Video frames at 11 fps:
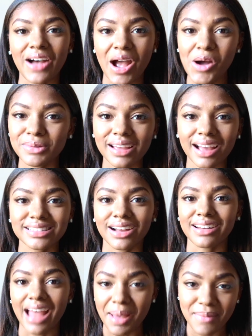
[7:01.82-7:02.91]
I hope you guys
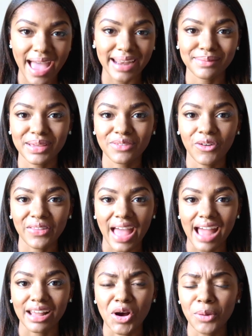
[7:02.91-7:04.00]
are not mad at me for
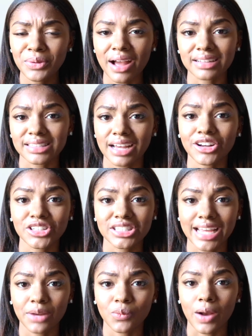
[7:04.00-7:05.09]
that, and I hope you guys
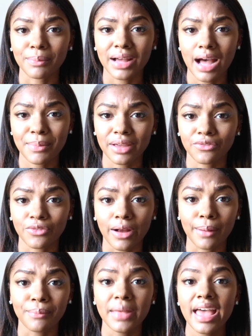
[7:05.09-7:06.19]
understand where I'm coming
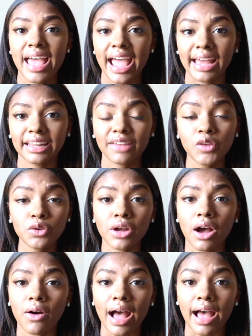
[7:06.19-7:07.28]
from. And if you
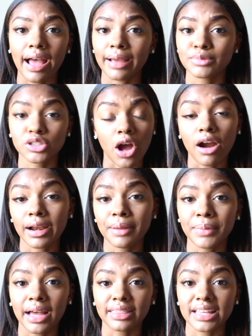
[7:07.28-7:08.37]
don't, I'm sorry,
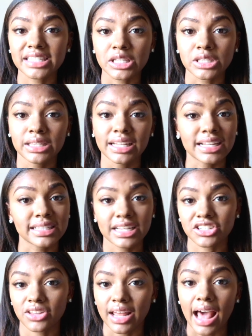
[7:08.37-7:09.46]
but this is the
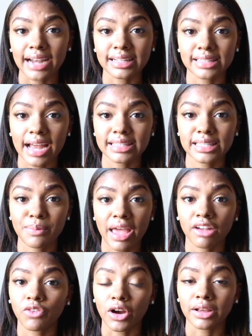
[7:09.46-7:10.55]
decision that I decided to
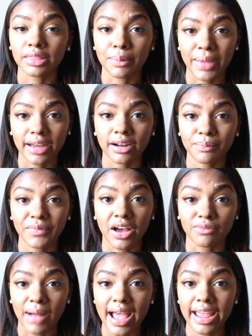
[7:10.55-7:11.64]
make for the better
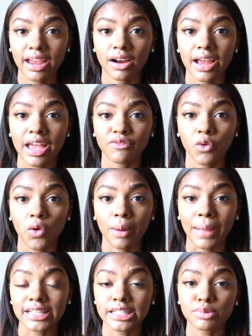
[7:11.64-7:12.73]
of my hair and for
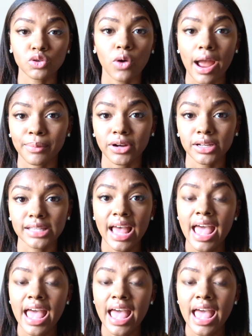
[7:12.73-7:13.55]
my subscribers.